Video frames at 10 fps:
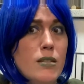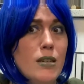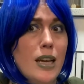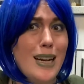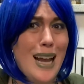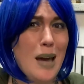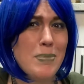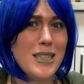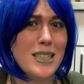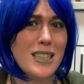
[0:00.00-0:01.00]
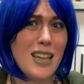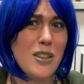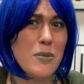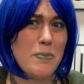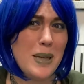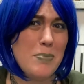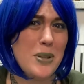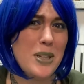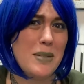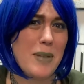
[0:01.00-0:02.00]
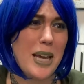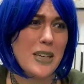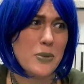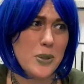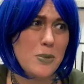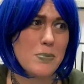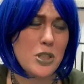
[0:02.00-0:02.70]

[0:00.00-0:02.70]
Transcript: And it happens to the other people in my group